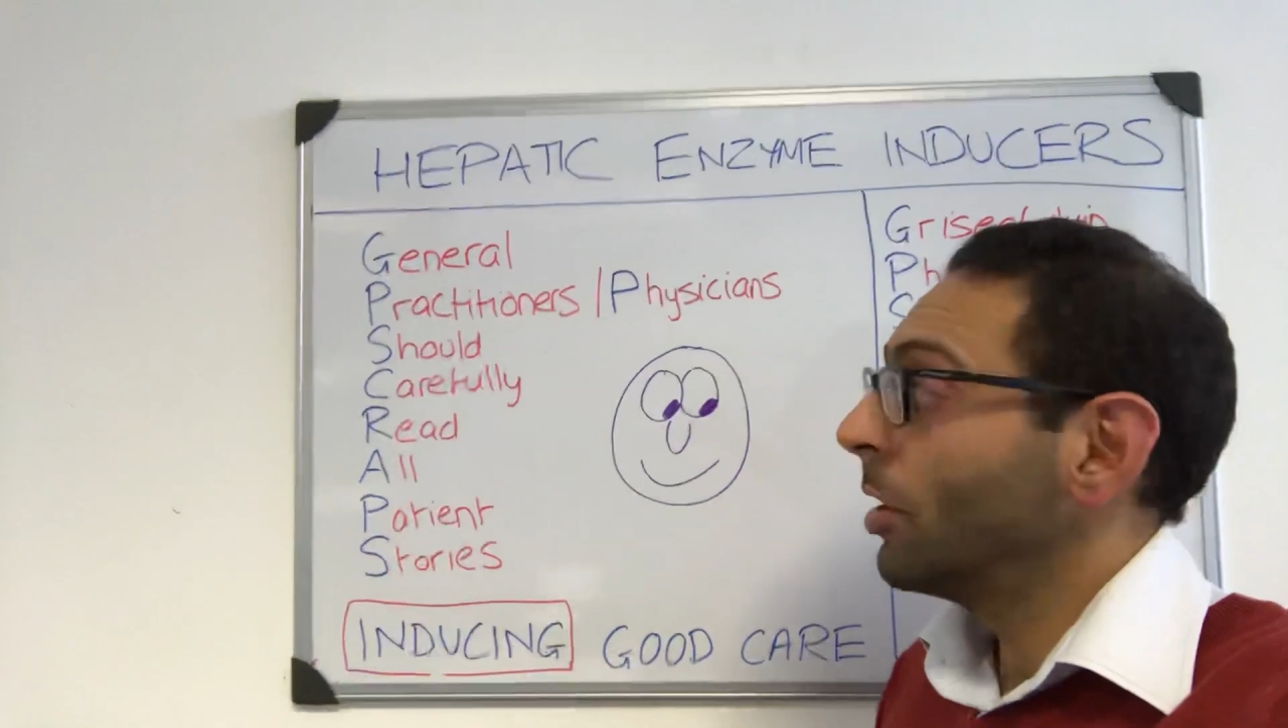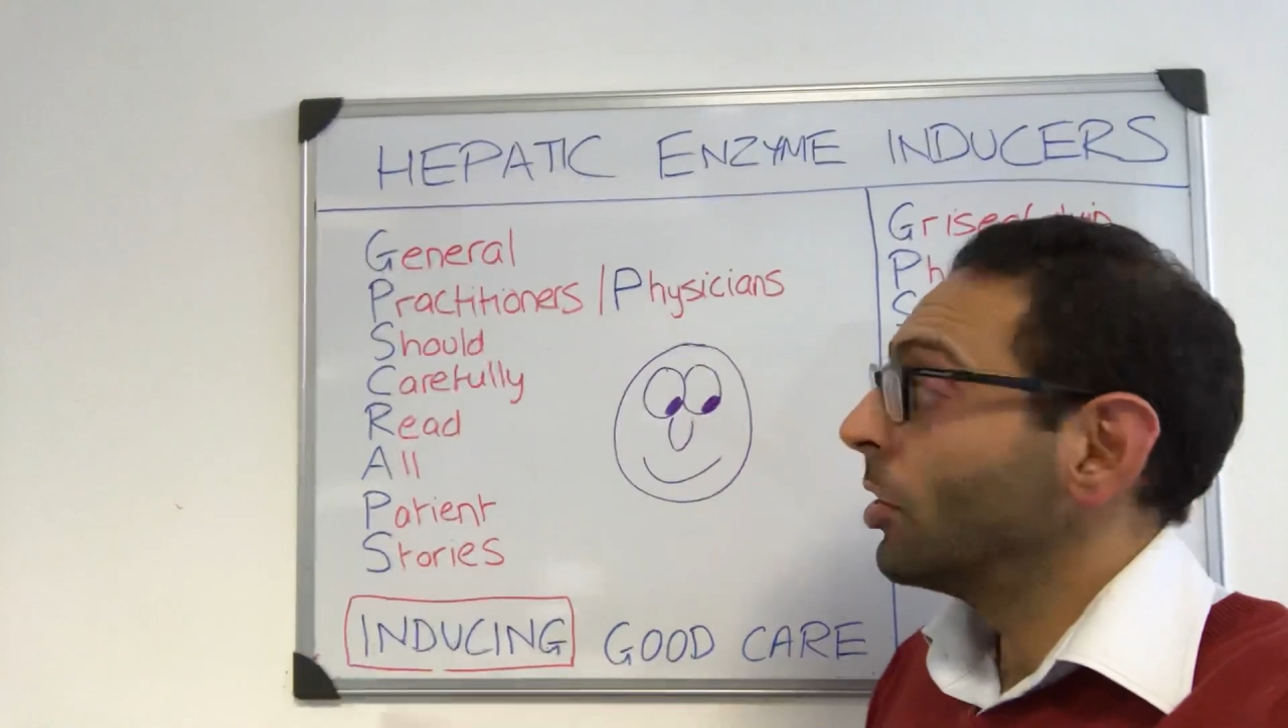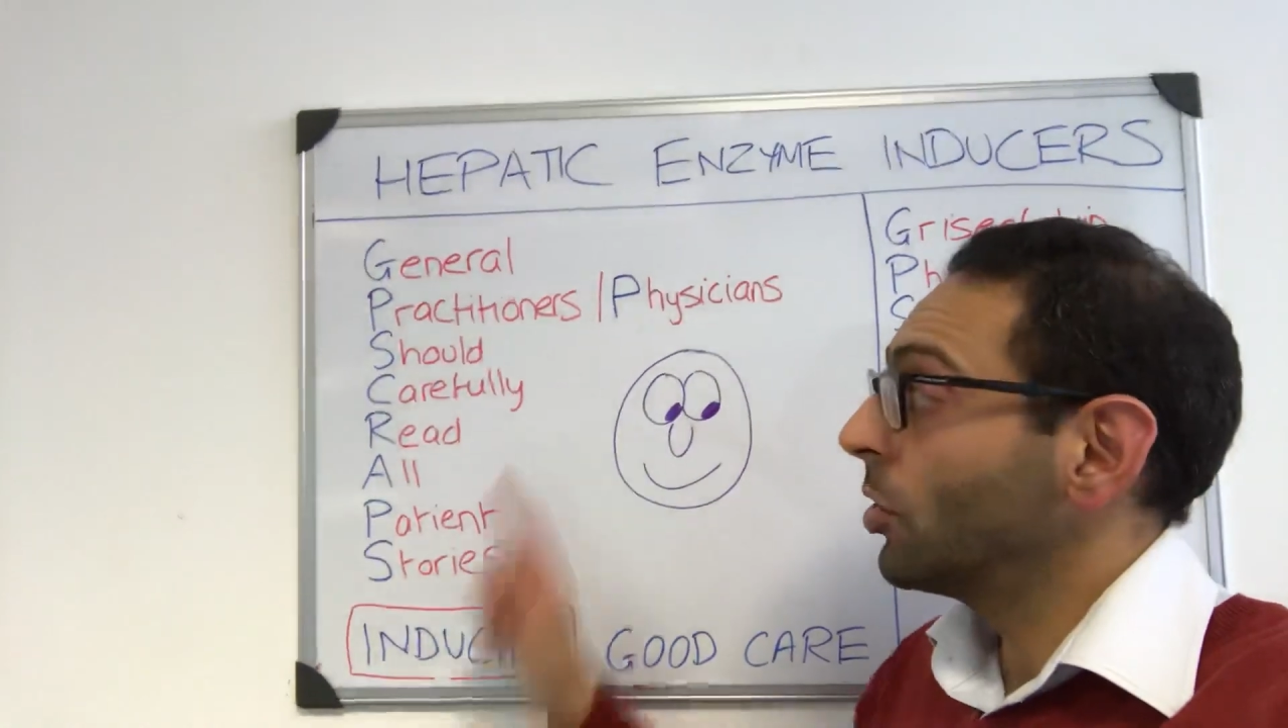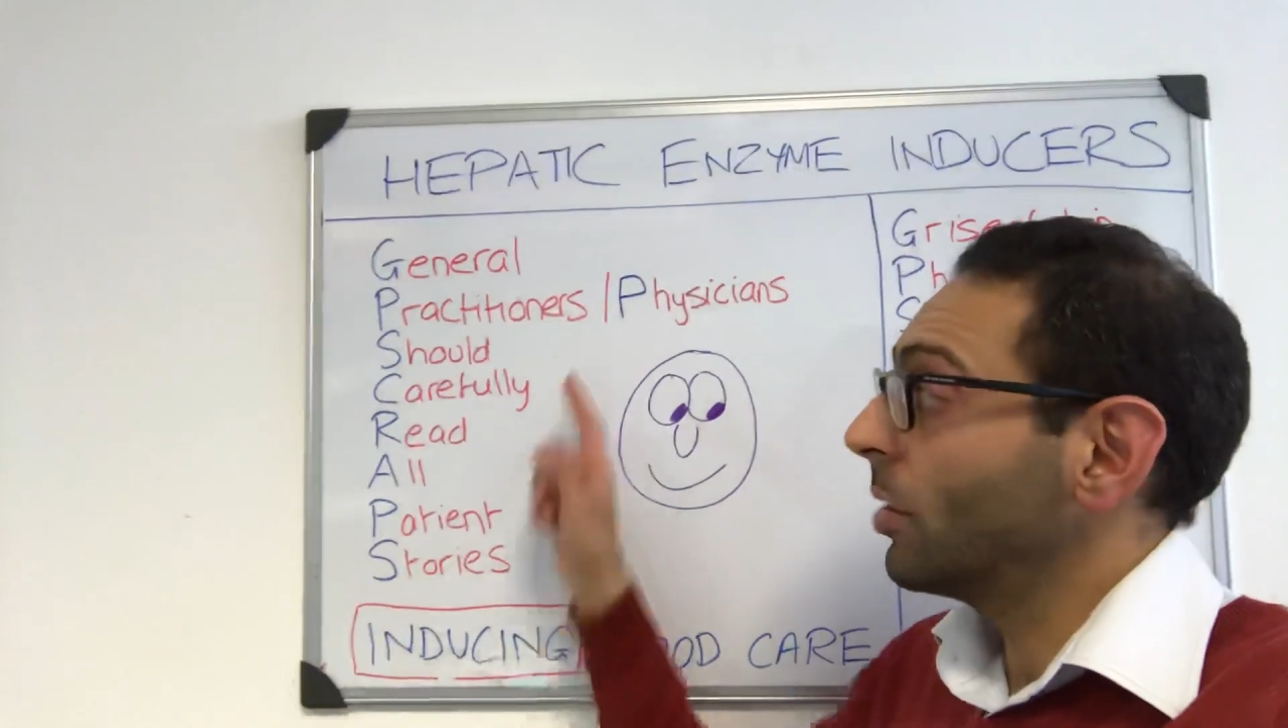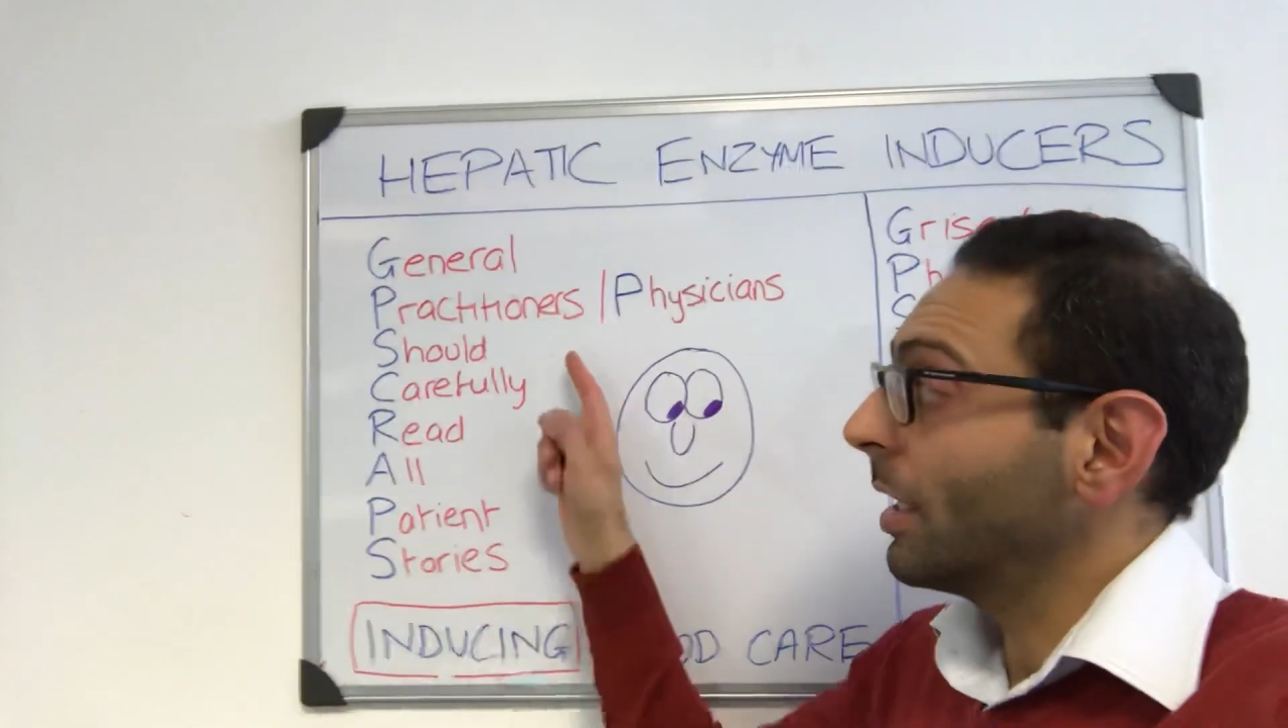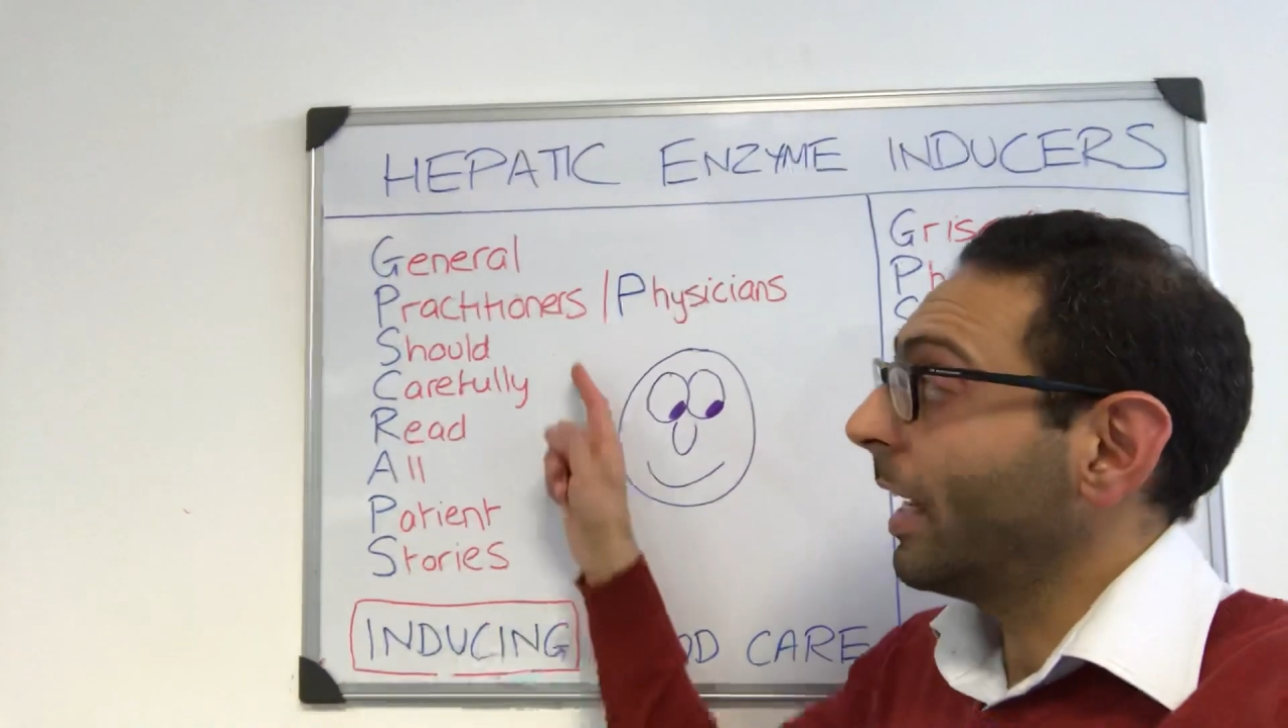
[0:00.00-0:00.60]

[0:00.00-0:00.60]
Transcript: should